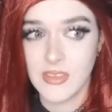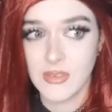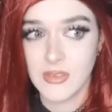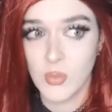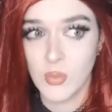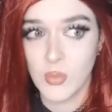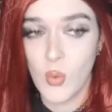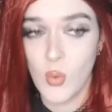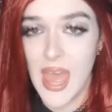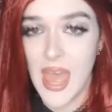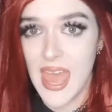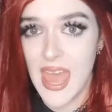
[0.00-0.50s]

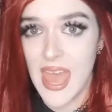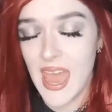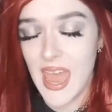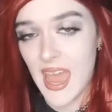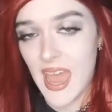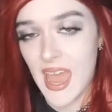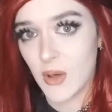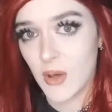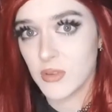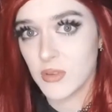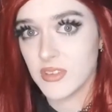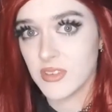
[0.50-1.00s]
in this
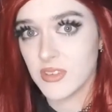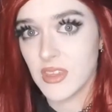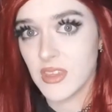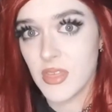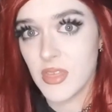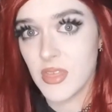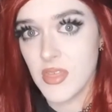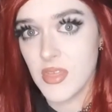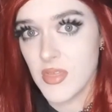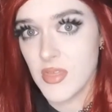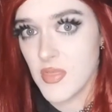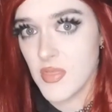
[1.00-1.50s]

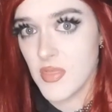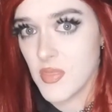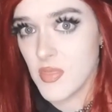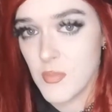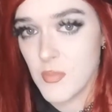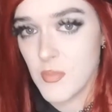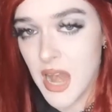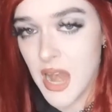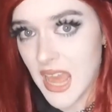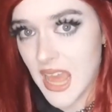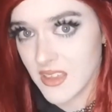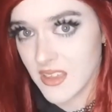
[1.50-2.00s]
warehousey
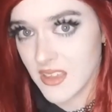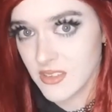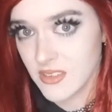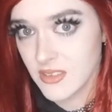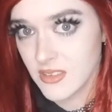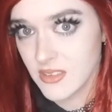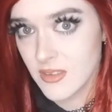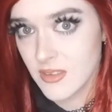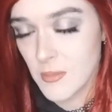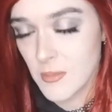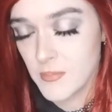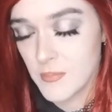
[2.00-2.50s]

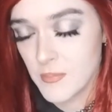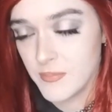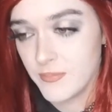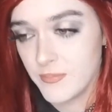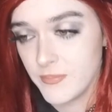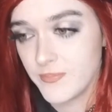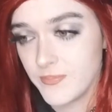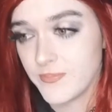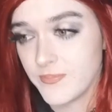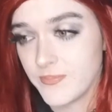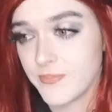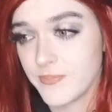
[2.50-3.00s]

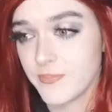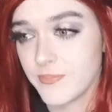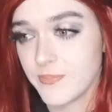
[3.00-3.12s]
place